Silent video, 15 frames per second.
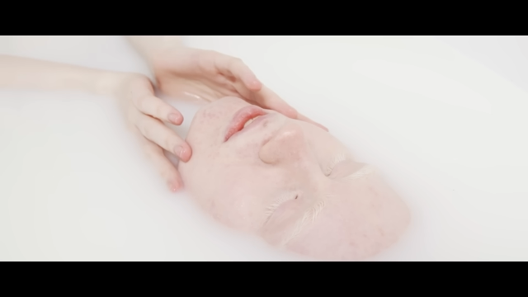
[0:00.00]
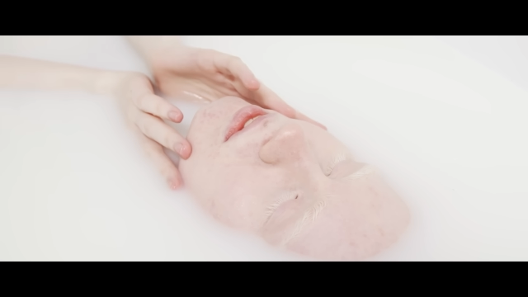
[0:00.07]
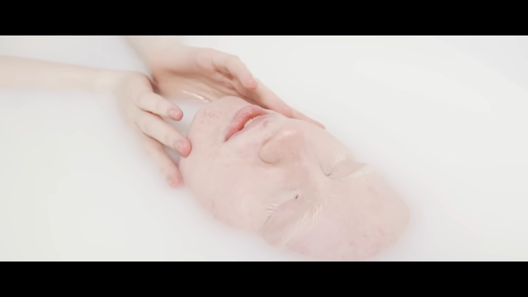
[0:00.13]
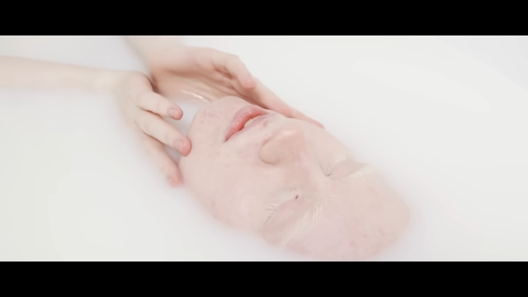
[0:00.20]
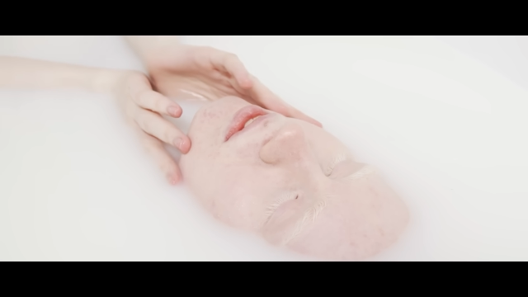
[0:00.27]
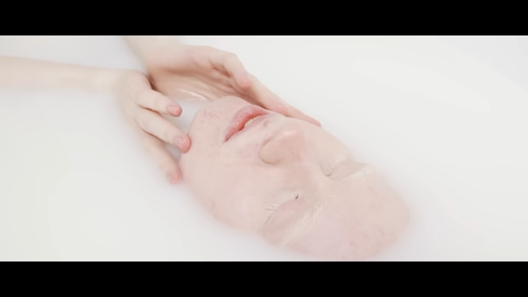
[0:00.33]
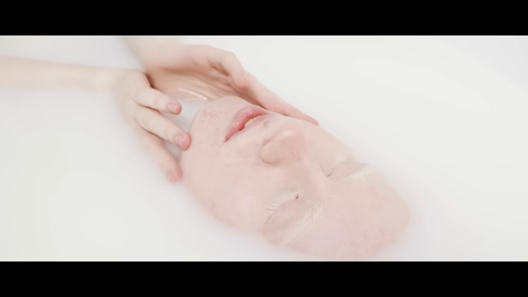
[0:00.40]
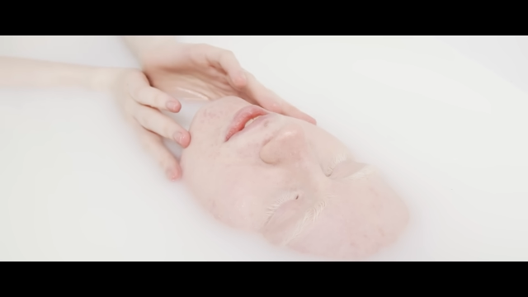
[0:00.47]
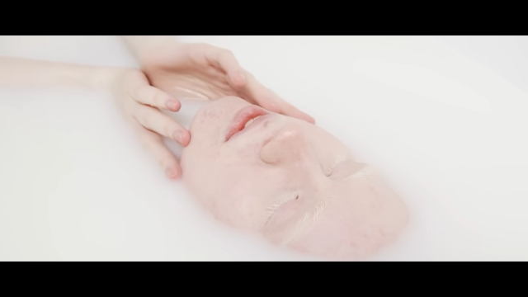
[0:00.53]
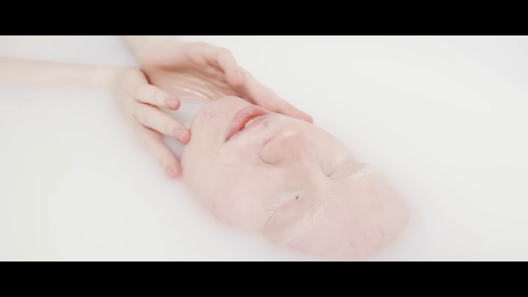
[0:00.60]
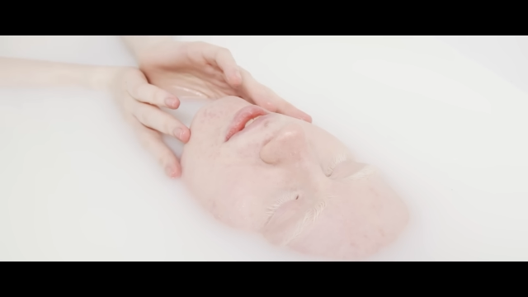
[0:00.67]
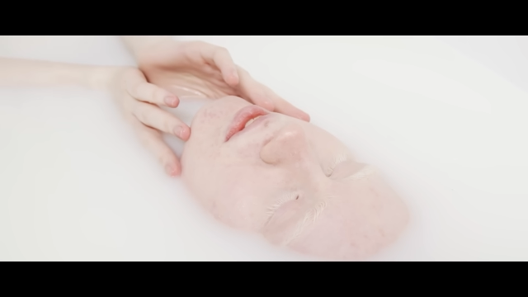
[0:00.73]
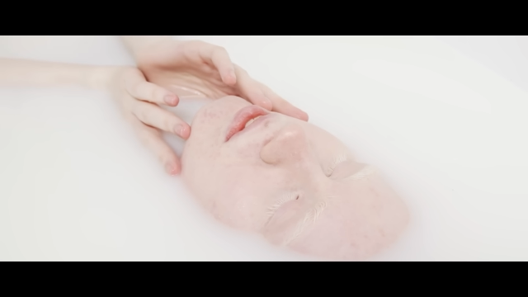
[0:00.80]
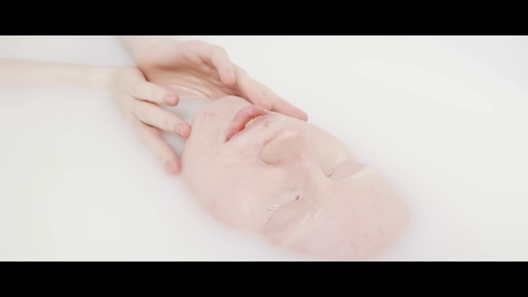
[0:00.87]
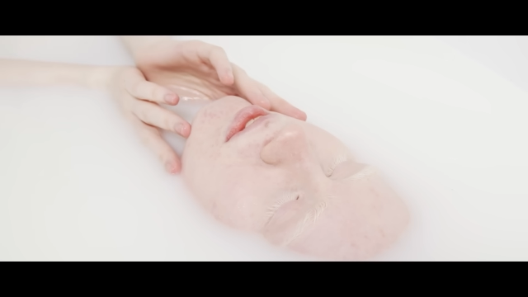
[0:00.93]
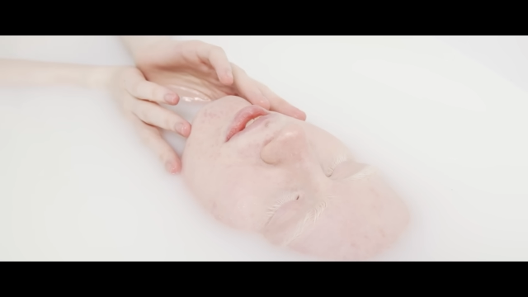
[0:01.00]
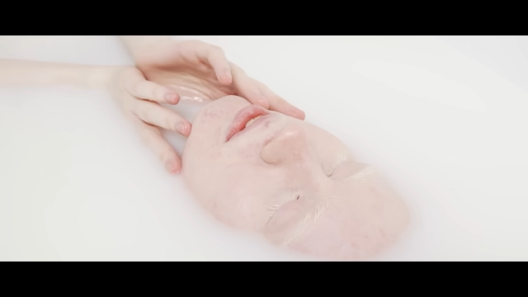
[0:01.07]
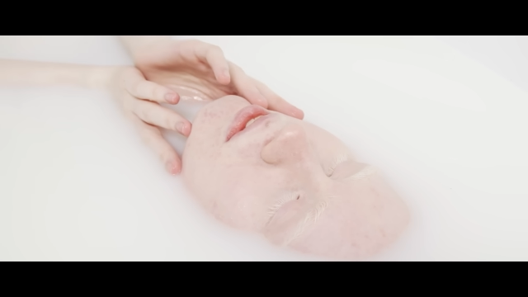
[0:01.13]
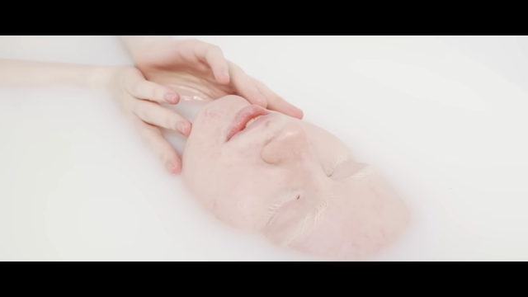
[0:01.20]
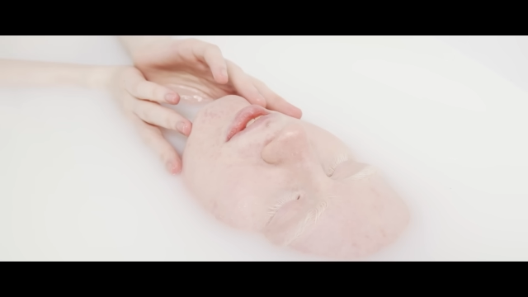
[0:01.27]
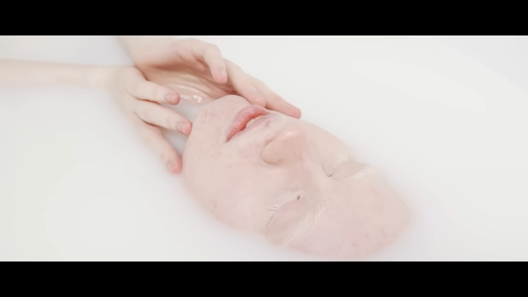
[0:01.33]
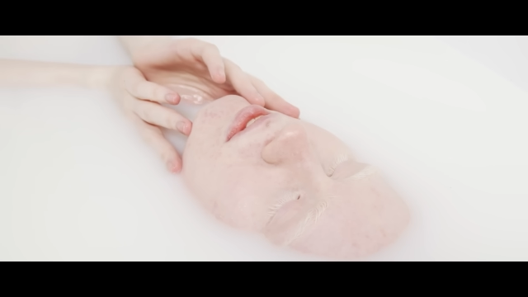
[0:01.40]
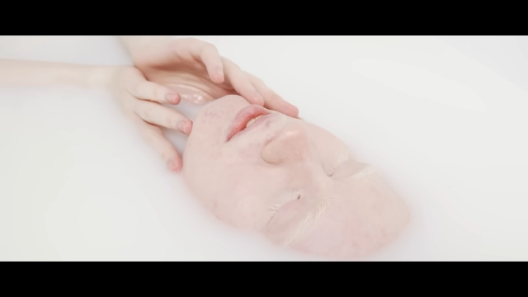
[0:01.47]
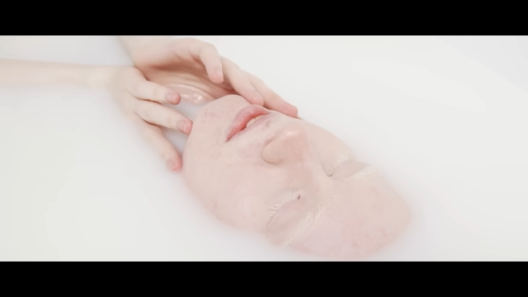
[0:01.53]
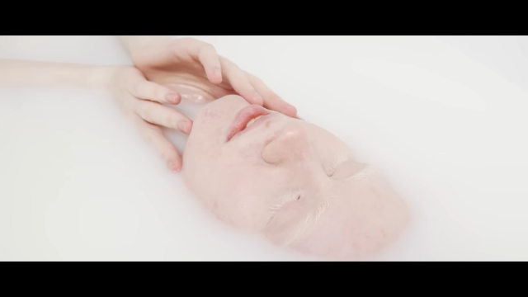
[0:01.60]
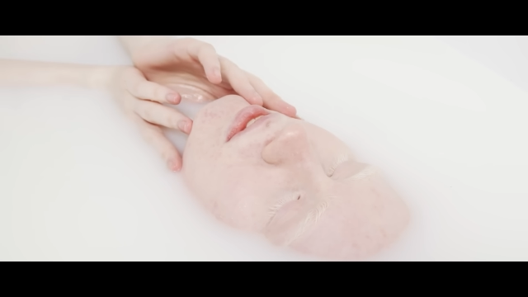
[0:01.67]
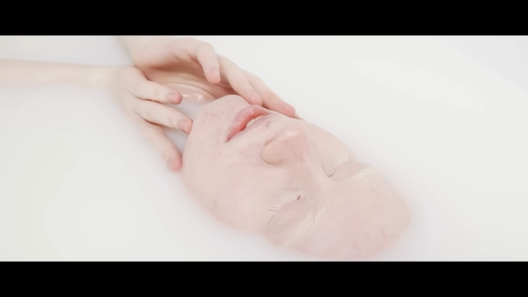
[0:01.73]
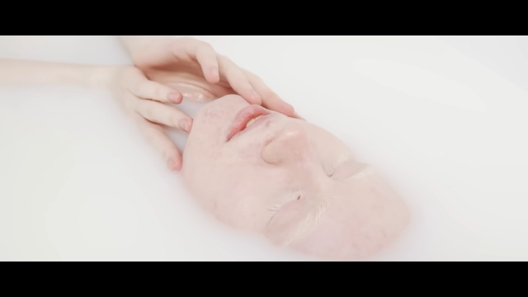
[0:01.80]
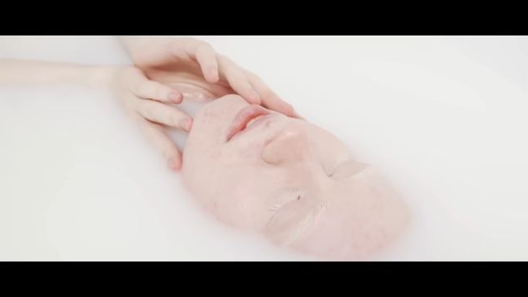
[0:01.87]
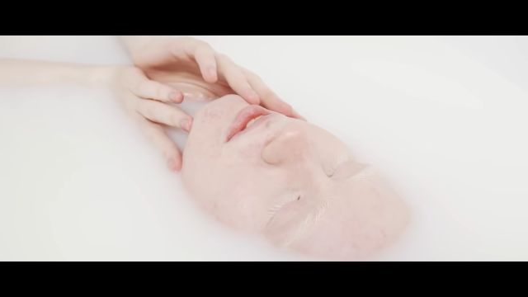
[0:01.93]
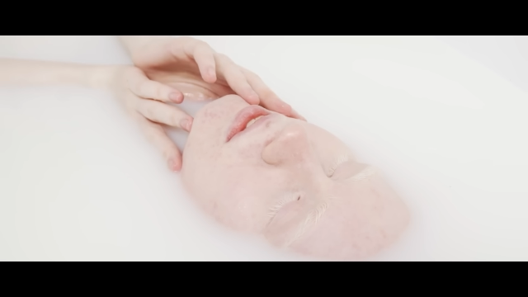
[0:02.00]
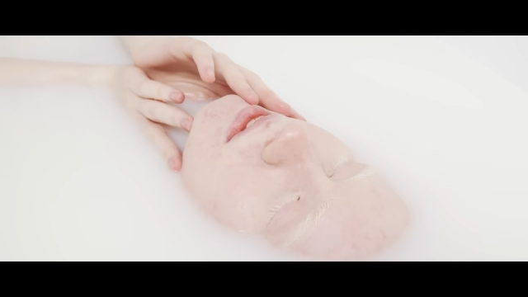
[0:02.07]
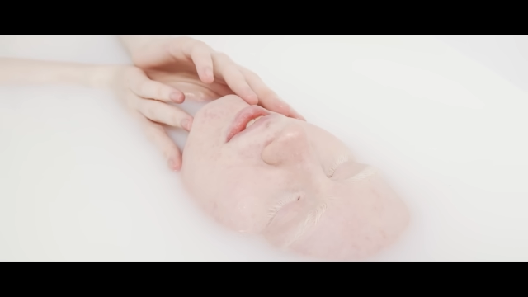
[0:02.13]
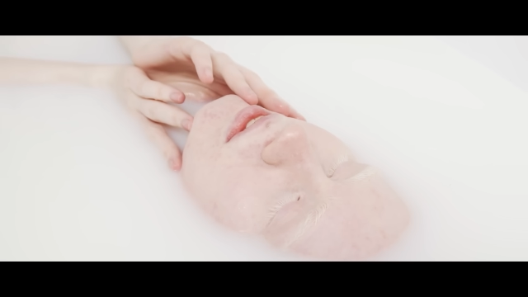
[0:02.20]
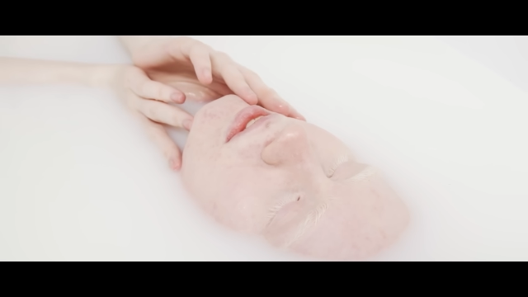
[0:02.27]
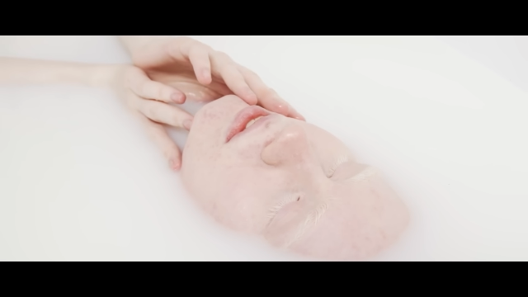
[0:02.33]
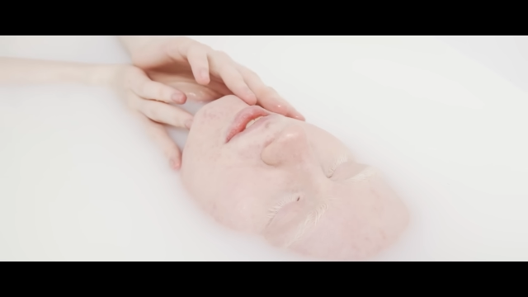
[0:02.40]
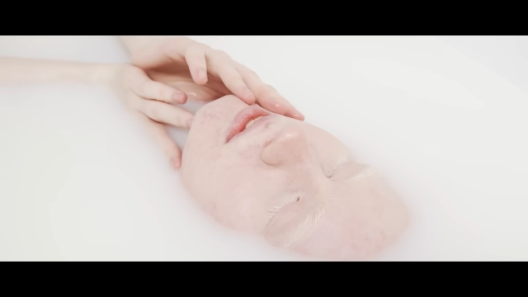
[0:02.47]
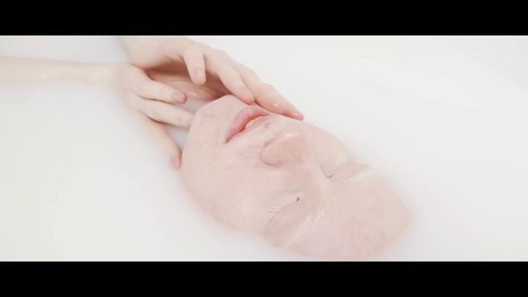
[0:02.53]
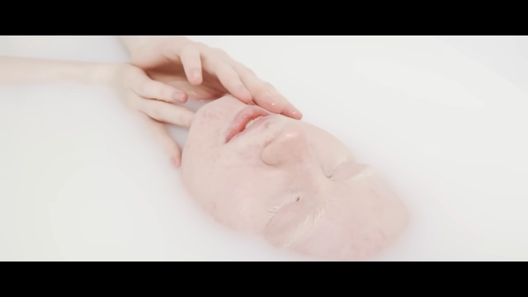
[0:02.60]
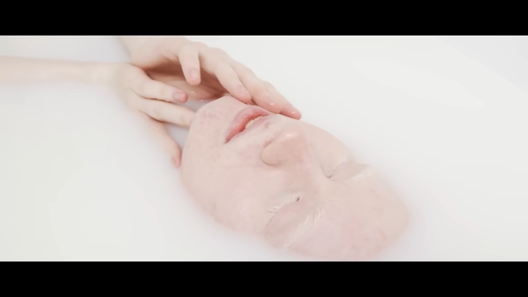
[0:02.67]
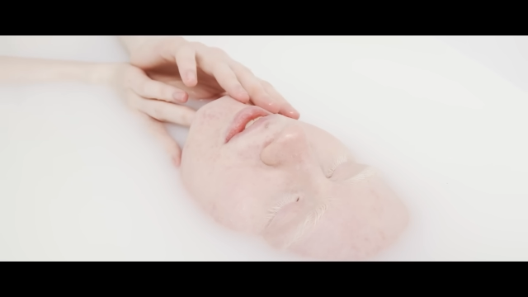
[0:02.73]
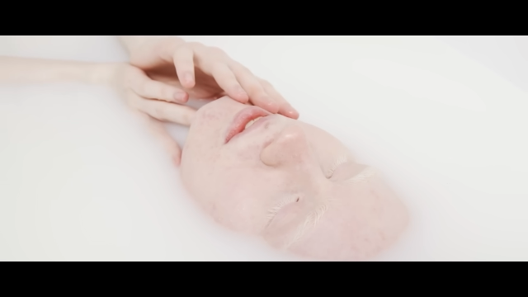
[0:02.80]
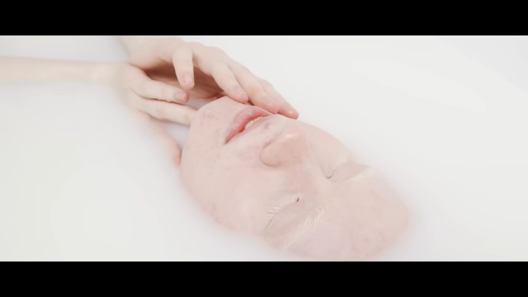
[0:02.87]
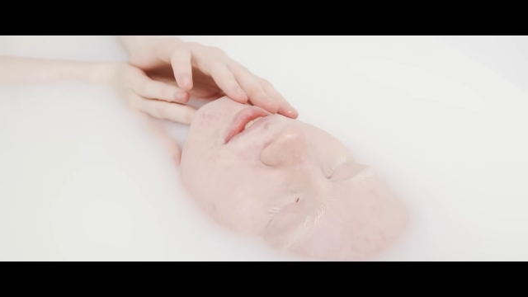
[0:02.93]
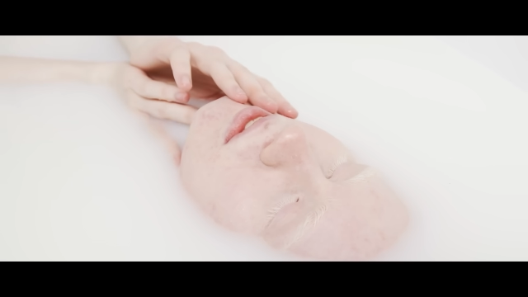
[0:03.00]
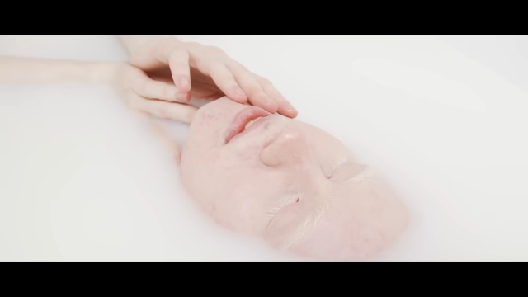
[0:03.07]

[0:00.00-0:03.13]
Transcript: [unreadable: no face in view]